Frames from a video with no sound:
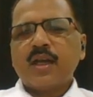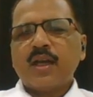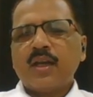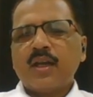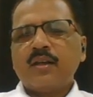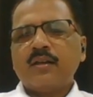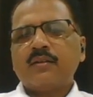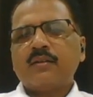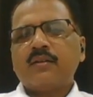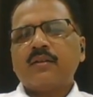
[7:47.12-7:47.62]

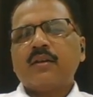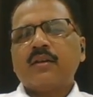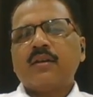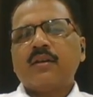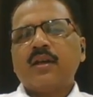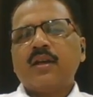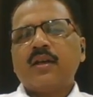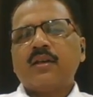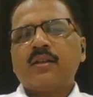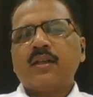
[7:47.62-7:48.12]
And
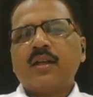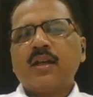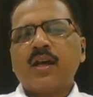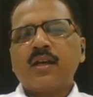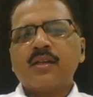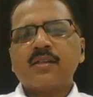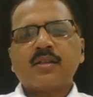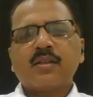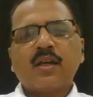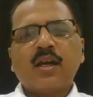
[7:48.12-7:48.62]
at the
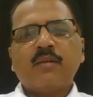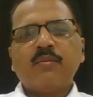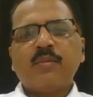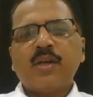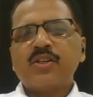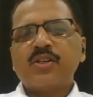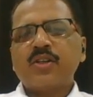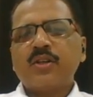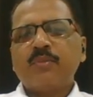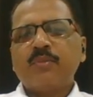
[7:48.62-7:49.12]
last, I have
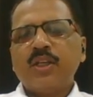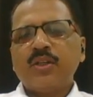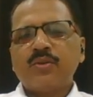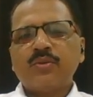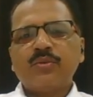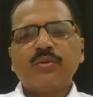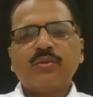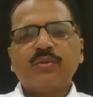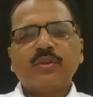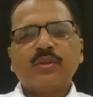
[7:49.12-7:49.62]
mentioned
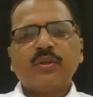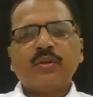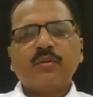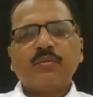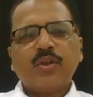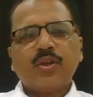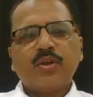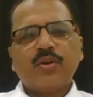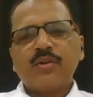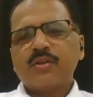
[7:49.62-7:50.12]
B2
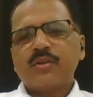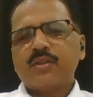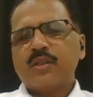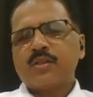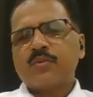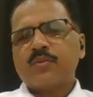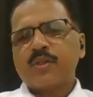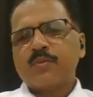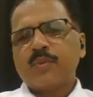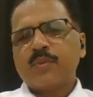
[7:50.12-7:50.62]
because
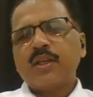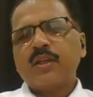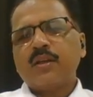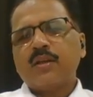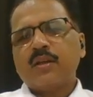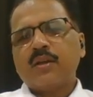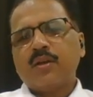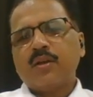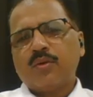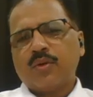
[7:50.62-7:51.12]
this was my
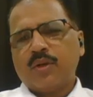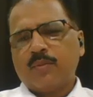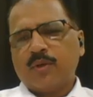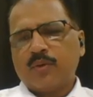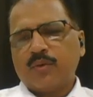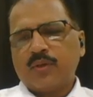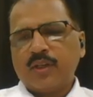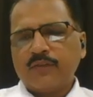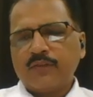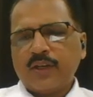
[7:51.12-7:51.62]
loan
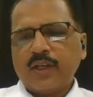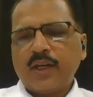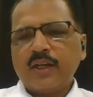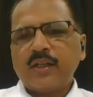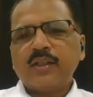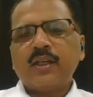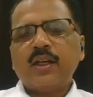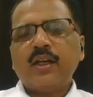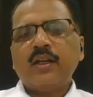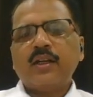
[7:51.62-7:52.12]
amount. If I
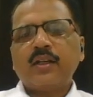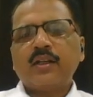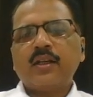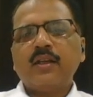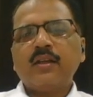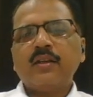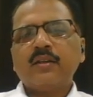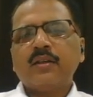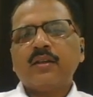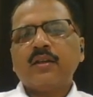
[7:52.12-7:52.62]
hit the enter
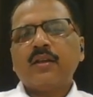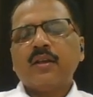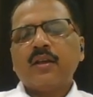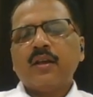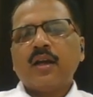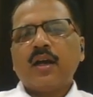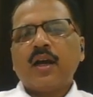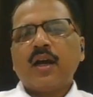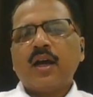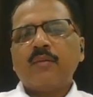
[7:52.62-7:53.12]
key,
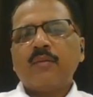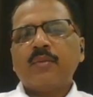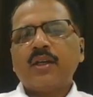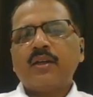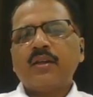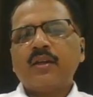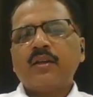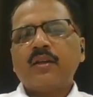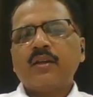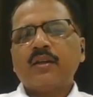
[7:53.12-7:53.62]
I'm
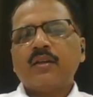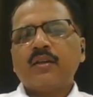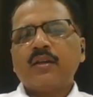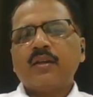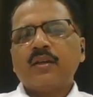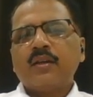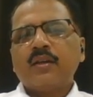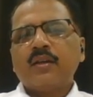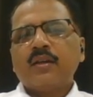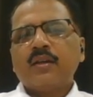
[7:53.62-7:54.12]
getting
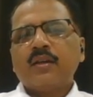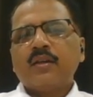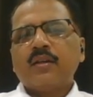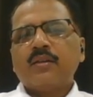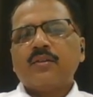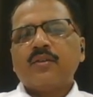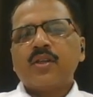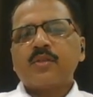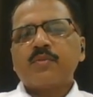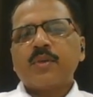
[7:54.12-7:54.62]

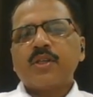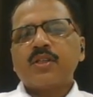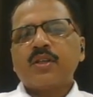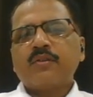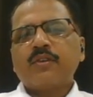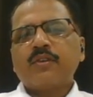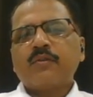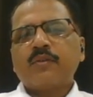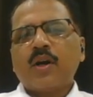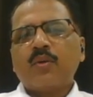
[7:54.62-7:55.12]
this much
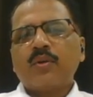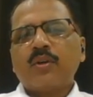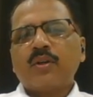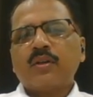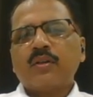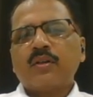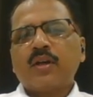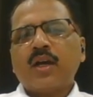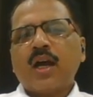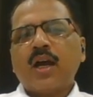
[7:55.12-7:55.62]
of amount
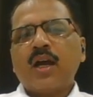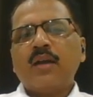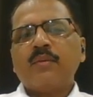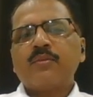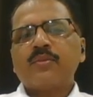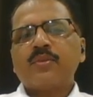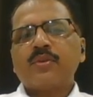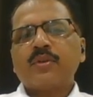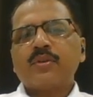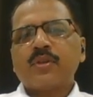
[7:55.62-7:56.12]

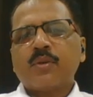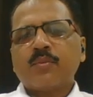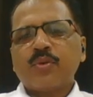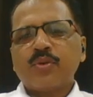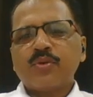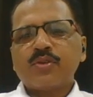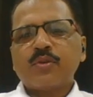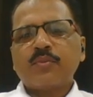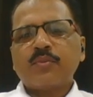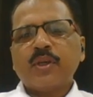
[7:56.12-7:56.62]
I'm
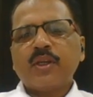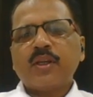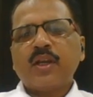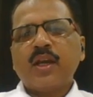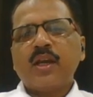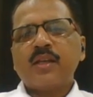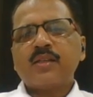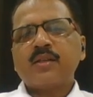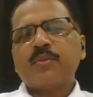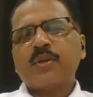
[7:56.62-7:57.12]
supposed to pay
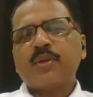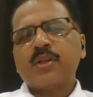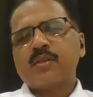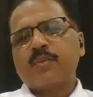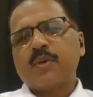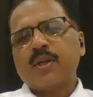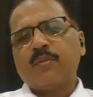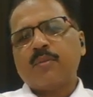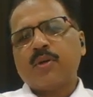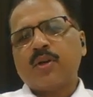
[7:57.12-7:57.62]
as a
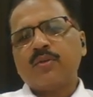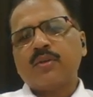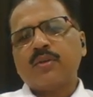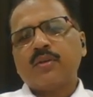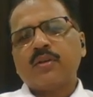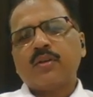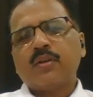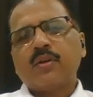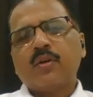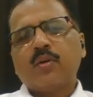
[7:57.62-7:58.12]
principal amount
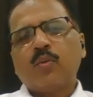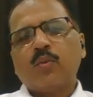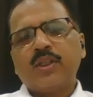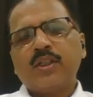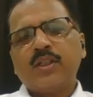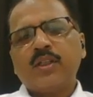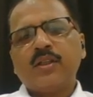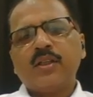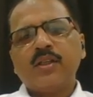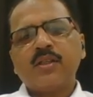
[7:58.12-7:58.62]

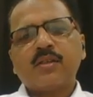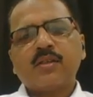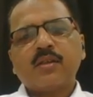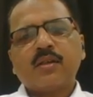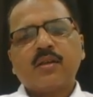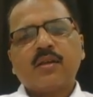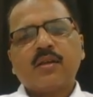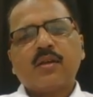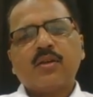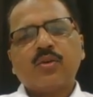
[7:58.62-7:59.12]
within this
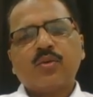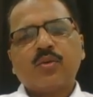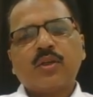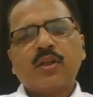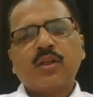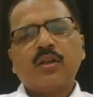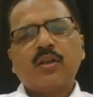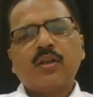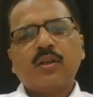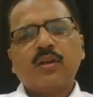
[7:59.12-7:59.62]

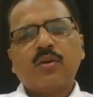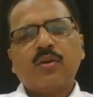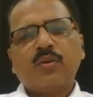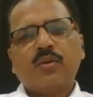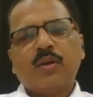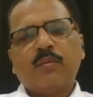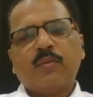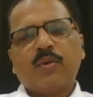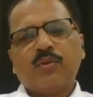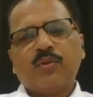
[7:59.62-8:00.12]
total
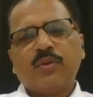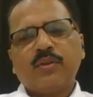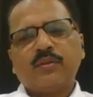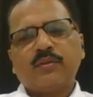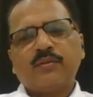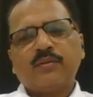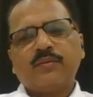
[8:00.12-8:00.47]
loan amount.